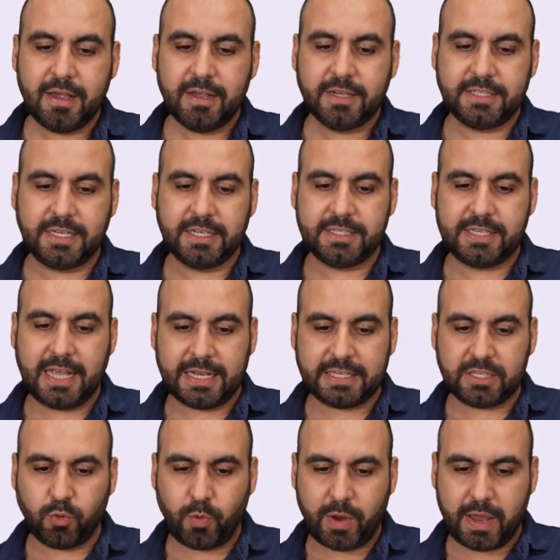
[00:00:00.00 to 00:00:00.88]
since
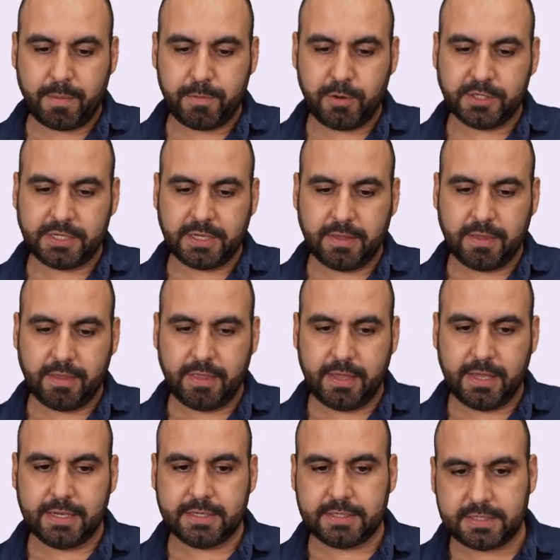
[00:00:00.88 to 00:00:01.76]
that's the way I'm using
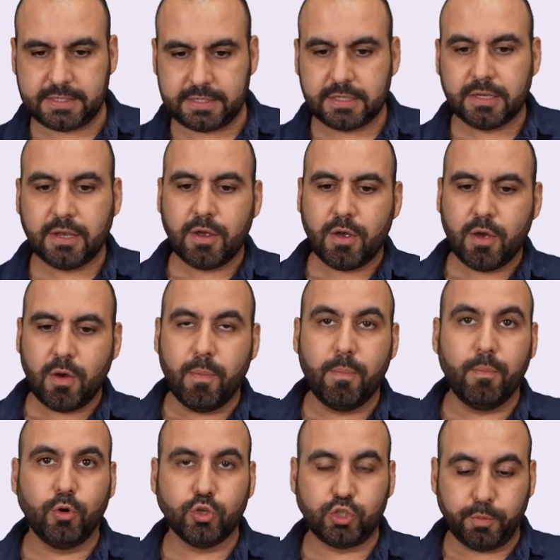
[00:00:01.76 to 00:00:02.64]
this
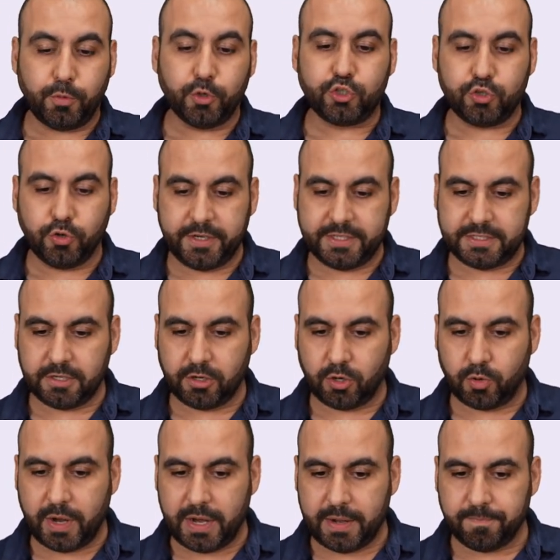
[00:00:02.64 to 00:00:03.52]
multiple choice
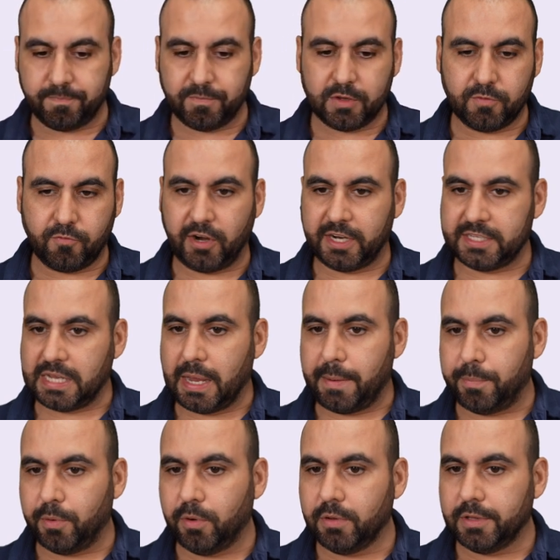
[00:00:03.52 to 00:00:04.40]
grid. For
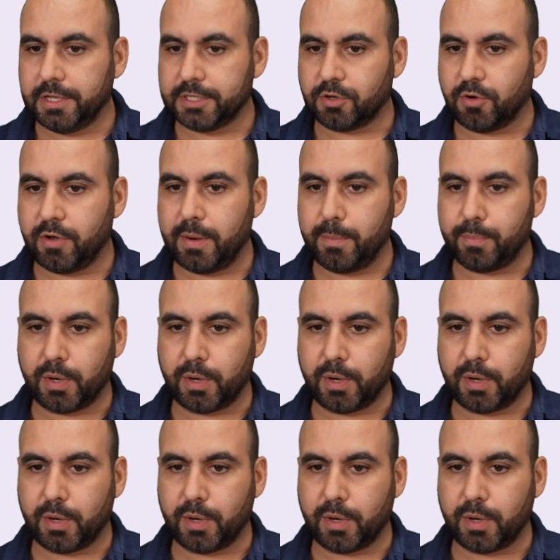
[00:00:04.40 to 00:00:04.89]
example, let's go ahead and